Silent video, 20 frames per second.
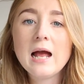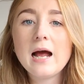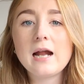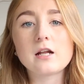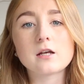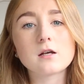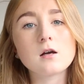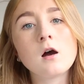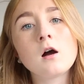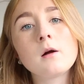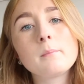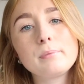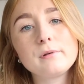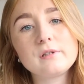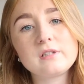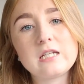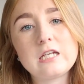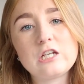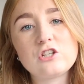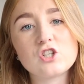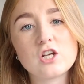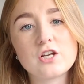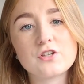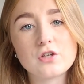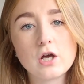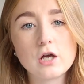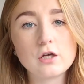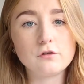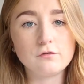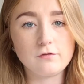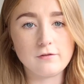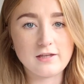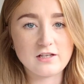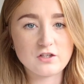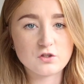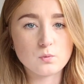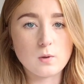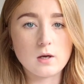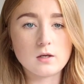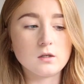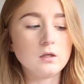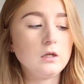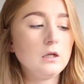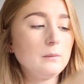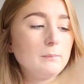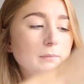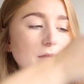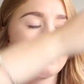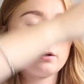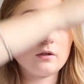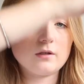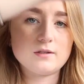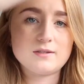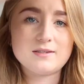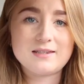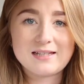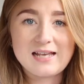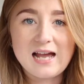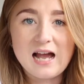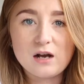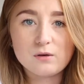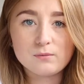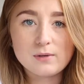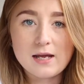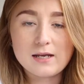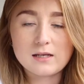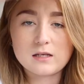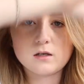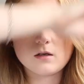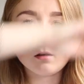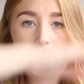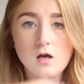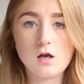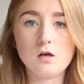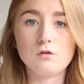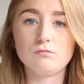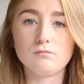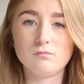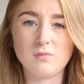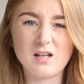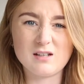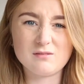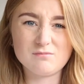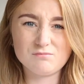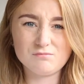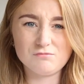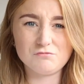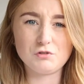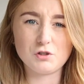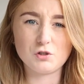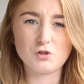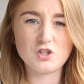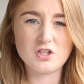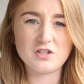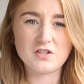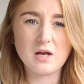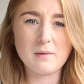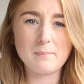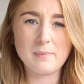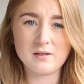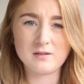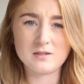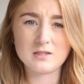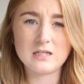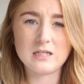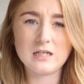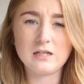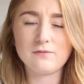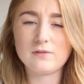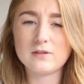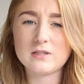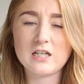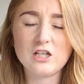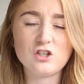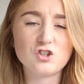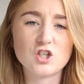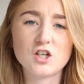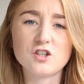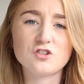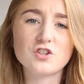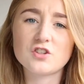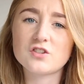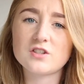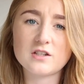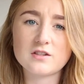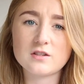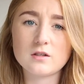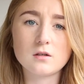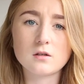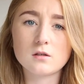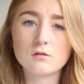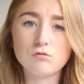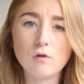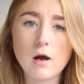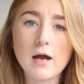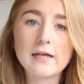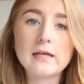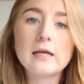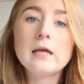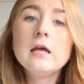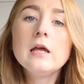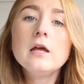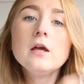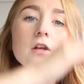And I can't put t-shirts over this one because the cowl neck, like, ruches up underneath the t-shirt and just doesn't look right.